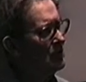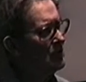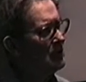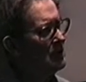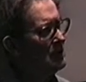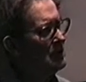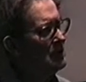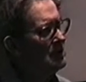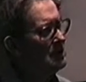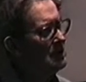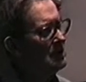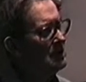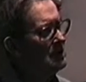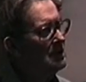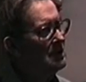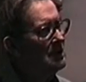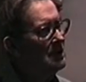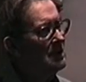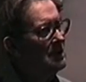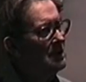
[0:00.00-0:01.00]
journal.
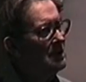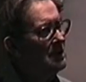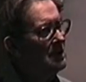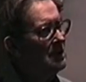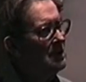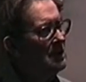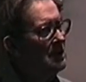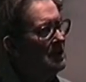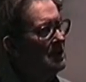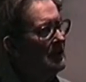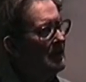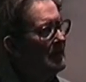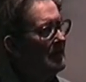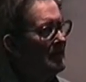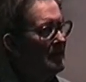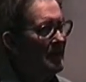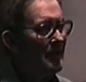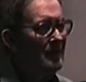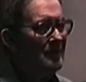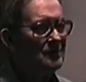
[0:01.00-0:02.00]

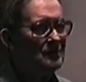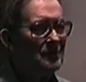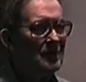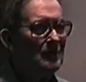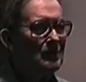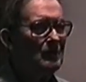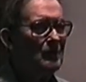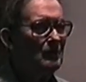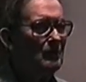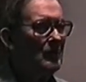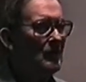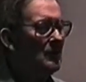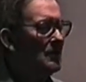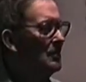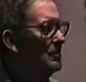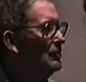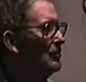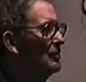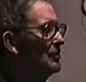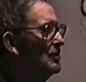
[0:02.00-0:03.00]
And I shot the
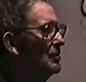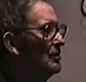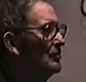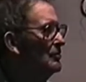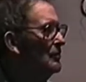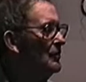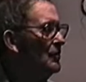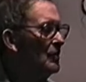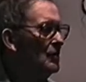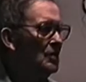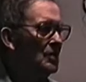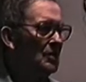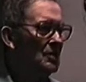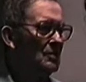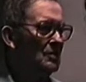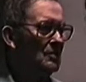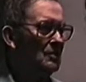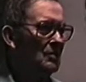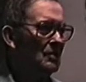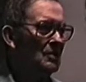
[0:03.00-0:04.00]
many one of them for
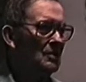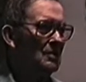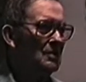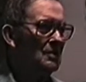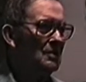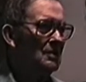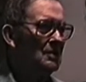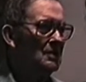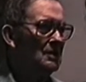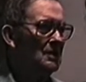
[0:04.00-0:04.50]
cut journal.